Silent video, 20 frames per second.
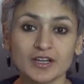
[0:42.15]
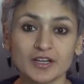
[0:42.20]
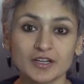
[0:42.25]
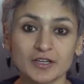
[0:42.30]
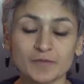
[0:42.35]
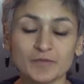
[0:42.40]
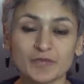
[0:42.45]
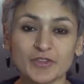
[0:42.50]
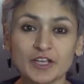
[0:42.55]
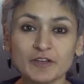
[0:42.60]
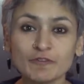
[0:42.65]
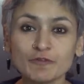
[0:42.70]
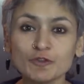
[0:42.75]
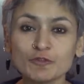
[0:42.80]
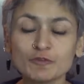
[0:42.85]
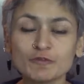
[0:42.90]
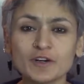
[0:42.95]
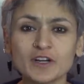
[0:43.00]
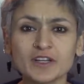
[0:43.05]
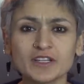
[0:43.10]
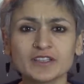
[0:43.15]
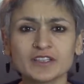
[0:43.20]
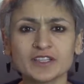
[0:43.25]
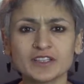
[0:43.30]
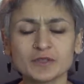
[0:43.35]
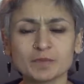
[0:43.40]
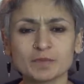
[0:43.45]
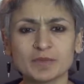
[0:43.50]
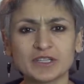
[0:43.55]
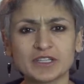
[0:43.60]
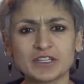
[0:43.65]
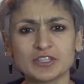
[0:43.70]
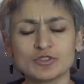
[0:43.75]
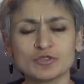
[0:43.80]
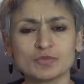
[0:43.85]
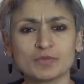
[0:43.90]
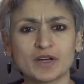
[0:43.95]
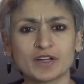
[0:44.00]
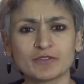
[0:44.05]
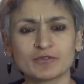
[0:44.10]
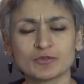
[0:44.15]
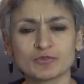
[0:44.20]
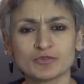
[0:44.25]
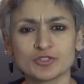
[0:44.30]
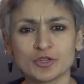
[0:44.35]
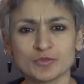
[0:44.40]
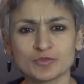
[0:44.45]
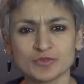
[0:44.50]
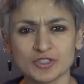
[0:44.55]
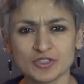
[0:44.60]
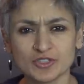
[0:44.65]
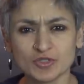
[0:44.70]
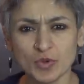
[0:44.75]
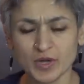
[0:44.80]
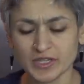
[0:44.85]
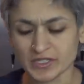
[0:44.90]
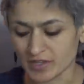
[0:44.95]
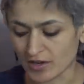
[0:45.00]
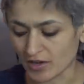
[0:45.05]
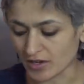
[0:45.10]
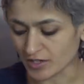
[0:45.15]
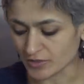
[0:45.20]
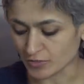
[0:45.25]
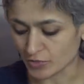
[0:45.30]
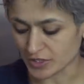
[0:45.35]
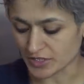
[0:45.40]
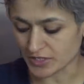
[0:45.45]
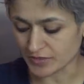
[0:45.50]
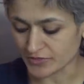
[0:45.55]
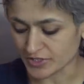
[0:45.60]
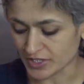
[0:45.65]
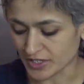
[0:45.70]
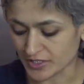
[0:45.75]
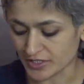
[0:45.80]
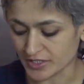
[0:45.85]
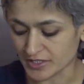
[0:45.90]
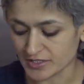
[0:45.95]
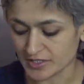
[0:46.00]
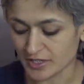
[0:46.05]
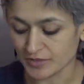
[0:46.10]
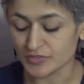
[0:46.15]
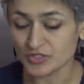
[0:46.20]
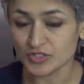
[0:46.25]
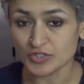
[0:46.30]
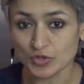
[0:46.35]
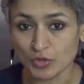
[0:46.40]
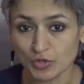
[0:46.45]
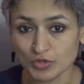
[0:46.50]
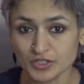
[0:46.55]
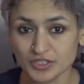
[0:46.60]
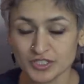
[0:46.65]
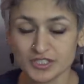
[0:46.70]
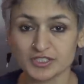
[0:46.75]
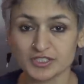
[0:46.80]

Um, if you find that the paneer you buy from shops is quite hard, what I've done is I've soaked